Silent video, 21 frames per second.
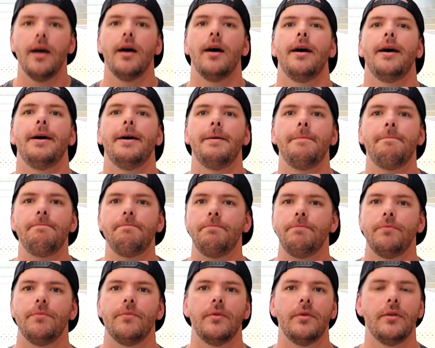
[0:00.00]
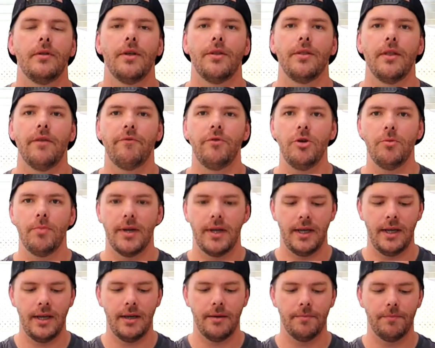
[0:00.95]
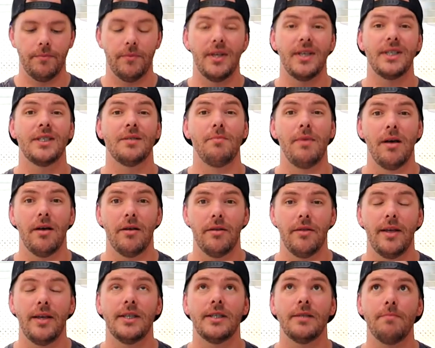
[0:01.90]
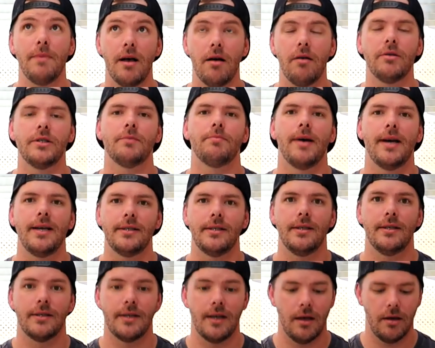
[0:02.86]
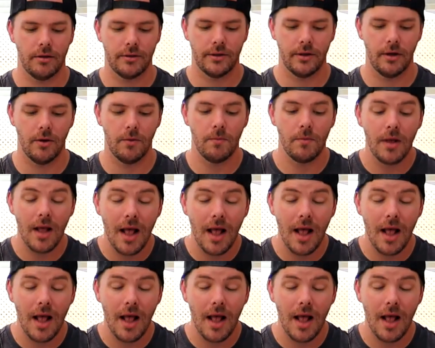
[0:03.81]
Nothing left to do but eat. They smell spicy as hell, so.